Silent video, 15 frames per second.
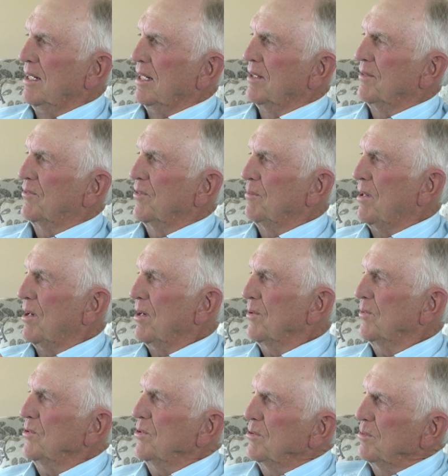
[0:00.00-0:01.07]
and from our
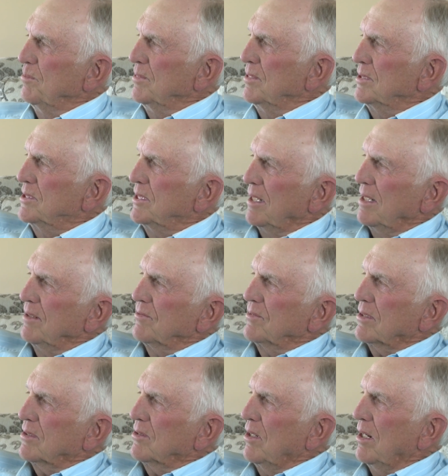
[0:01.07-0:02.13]
room, she lived
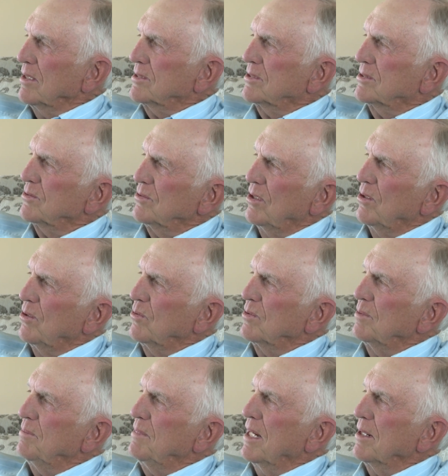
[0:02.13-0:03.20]
across the
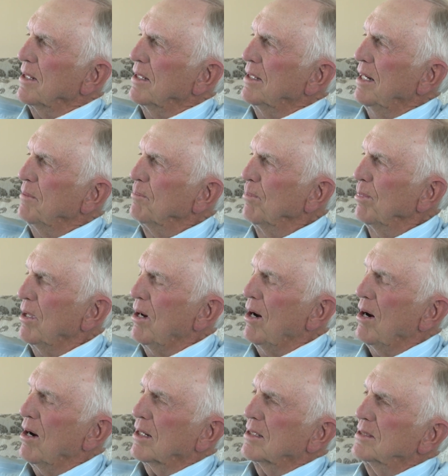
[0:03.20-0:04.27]
road about a
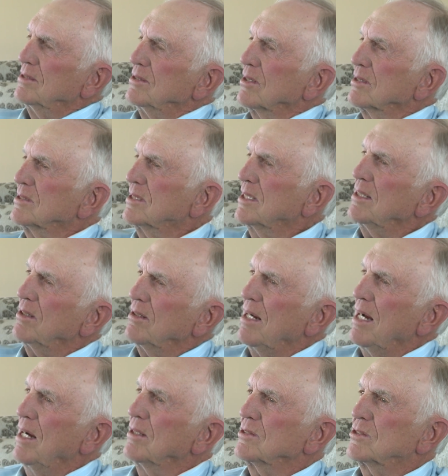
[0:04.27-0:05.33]
block, and you could see her
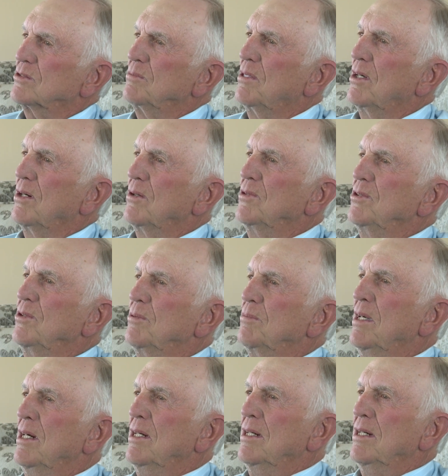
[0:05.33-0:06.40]
house from our room,
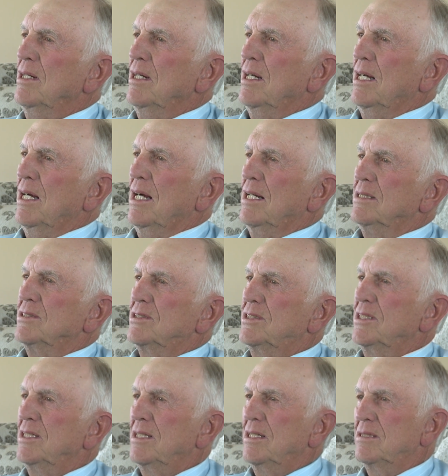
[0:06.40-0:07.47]
and
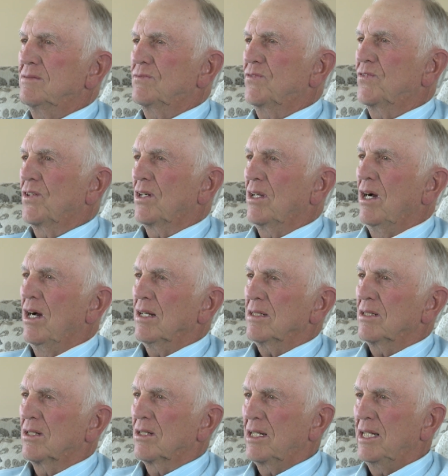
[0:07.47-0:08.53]
she forgot
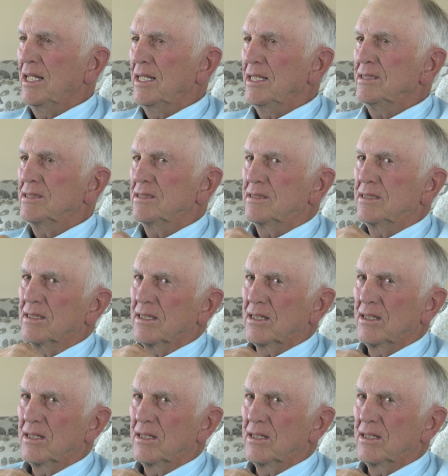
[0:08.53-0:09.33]
her keys to the